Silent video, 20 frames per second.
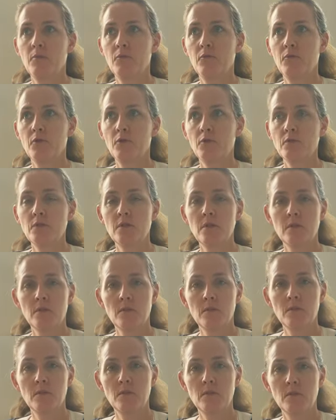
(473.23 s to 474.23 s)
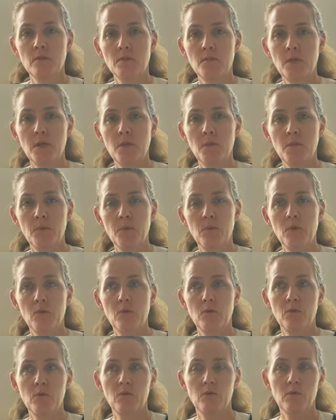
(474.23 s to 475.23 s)
versus
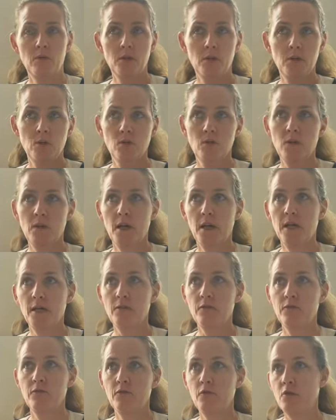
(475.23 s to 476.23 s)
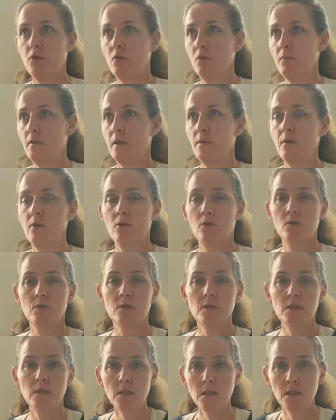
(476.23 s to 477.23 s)
people in your life who maybe you don't
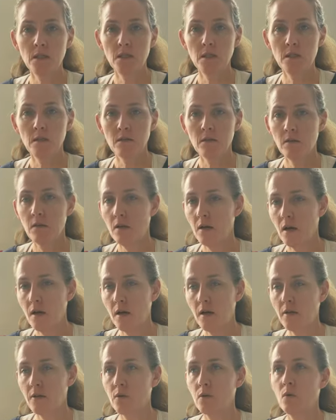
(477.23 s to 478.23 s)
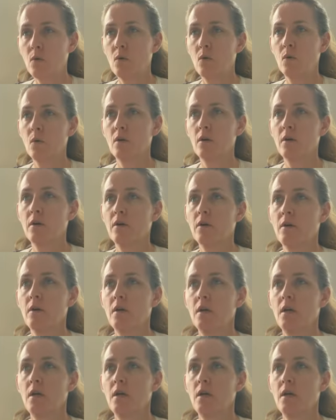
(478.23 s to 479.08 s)
see a lot, or